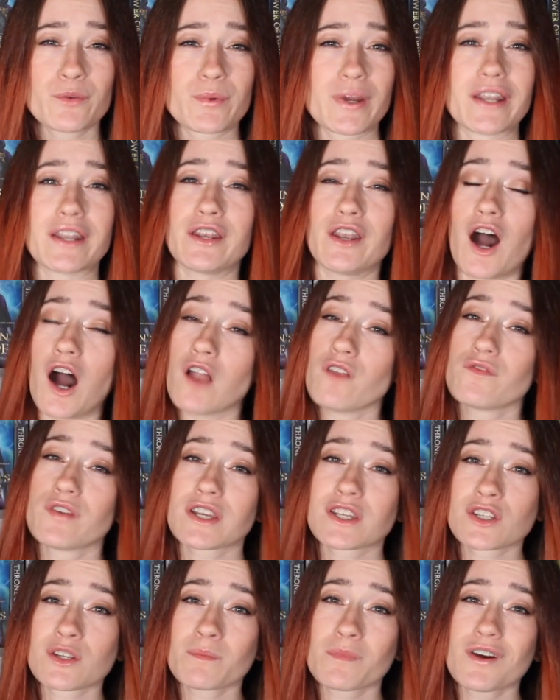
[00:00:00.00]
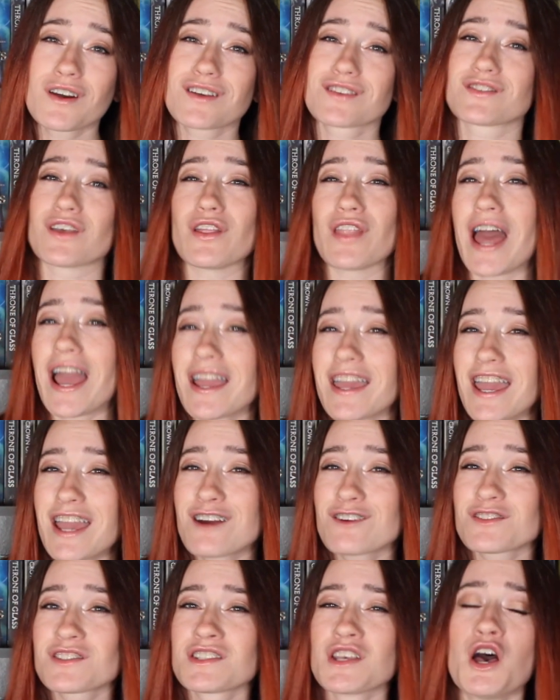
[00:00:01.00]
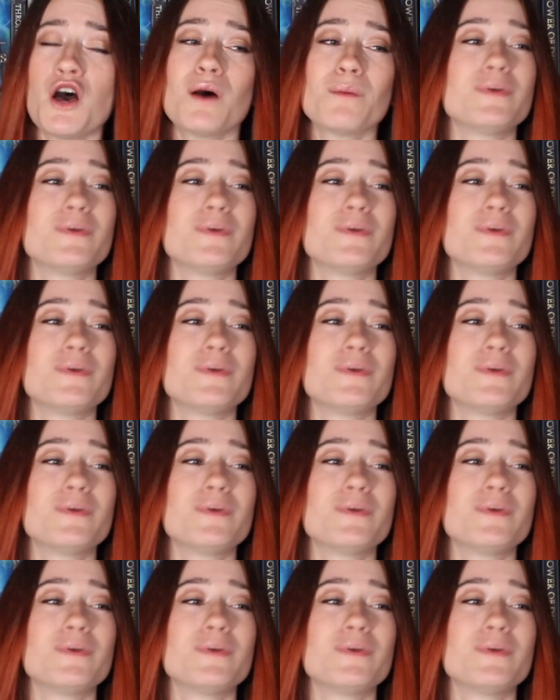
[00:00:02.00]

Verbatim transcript: read a nonfiction book, so that counts,